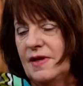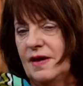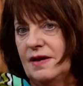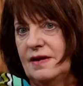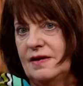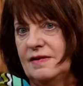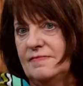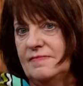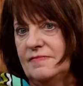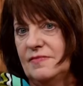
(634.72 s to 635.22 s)

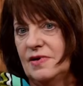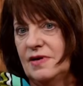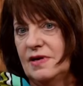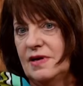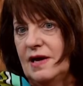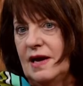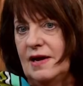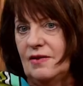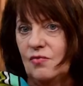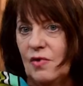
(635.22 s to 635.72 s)
in
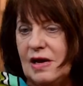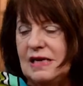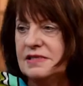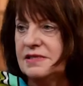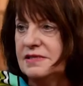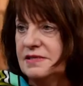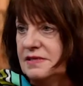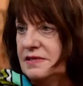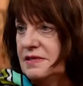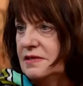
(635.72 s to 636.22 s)

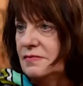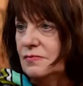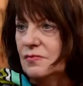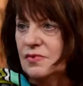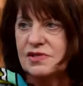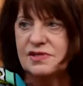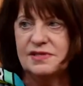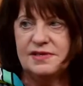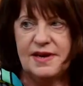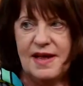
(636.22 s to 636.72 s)
ways that
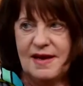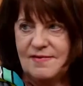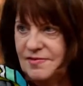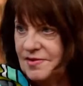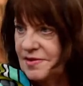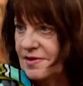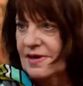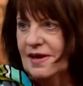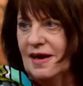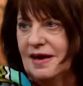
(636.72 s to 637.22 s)
was
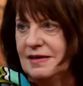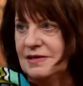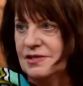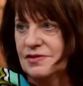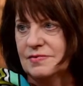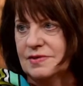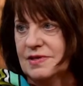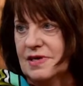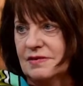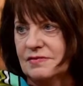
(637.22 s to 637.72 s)
never the
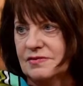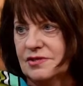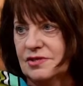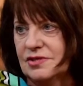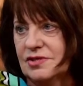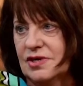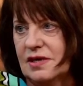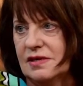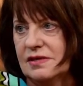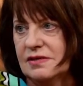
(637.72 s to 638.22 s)
case when I was a
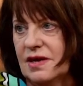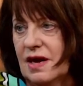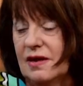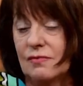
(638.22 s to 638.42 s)
child.